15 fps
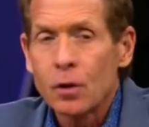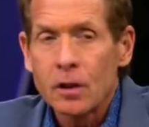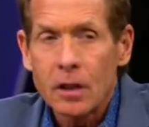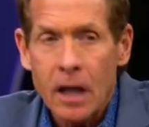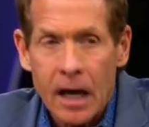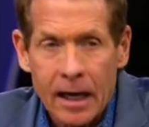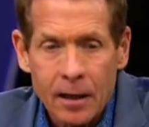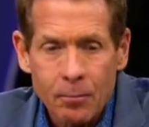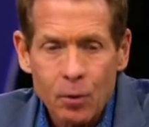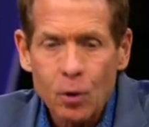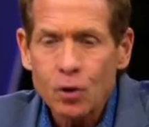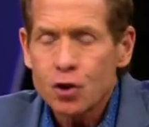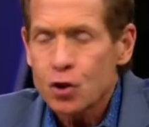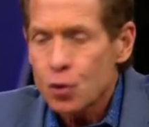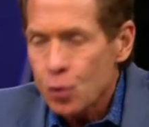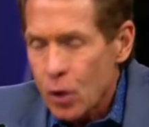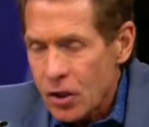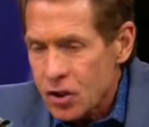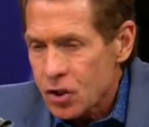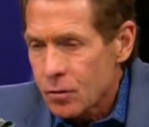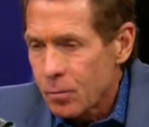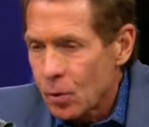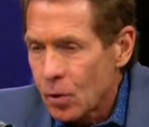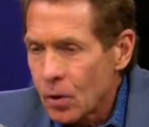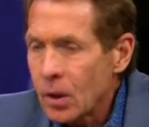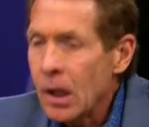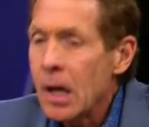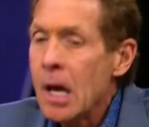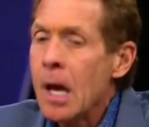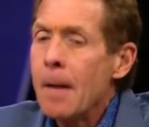reliable,
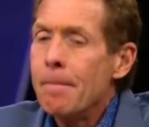trustable,